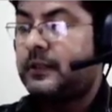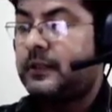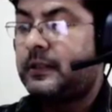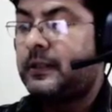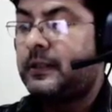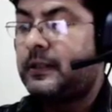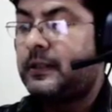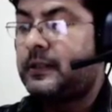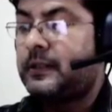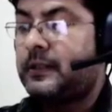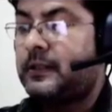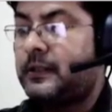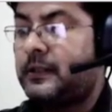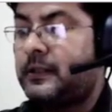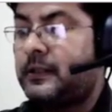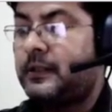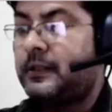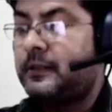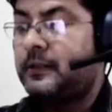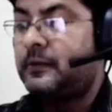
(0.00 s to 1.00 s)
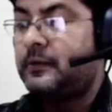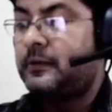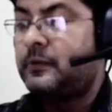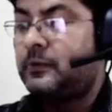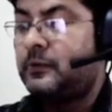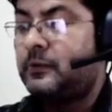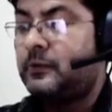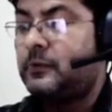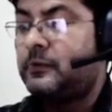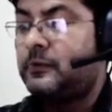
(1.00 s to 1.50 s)
n
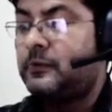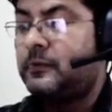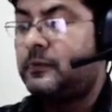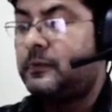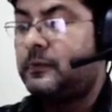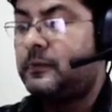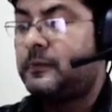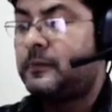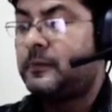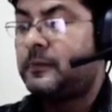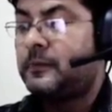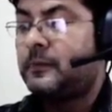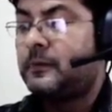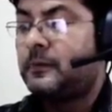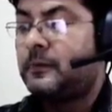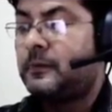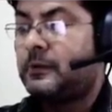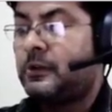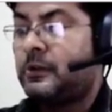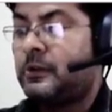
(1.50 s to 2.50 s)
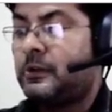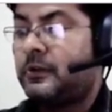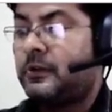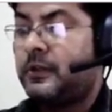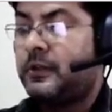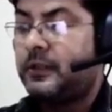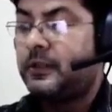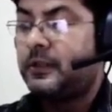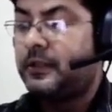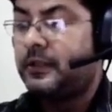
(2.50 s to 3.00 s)
into
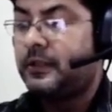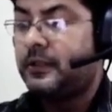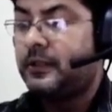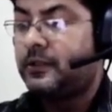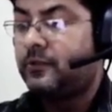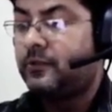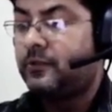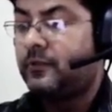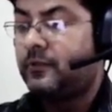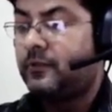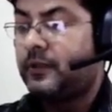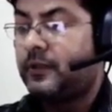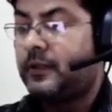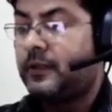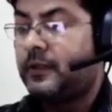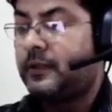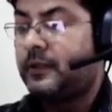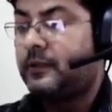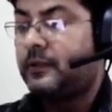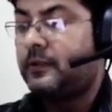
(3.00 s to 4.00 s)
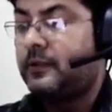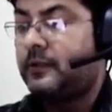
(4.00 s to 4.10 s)
dk square,